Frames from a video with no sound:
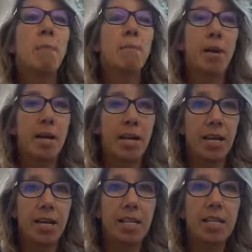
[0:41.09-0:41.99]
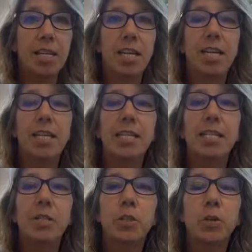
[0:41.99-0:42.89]
my internet is
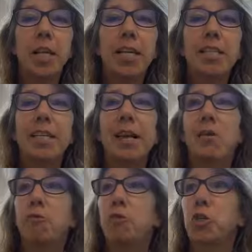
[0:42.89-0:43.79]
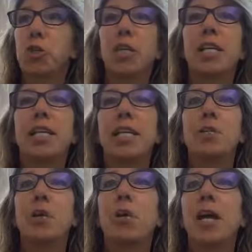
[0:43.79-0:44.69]
disconnecting, unfortunately,
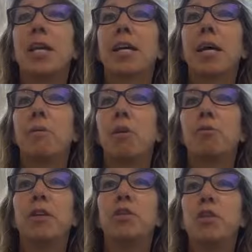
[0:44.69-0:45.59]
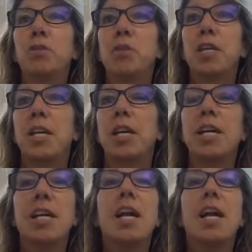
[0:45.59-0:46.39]
so I had a couple of issues here.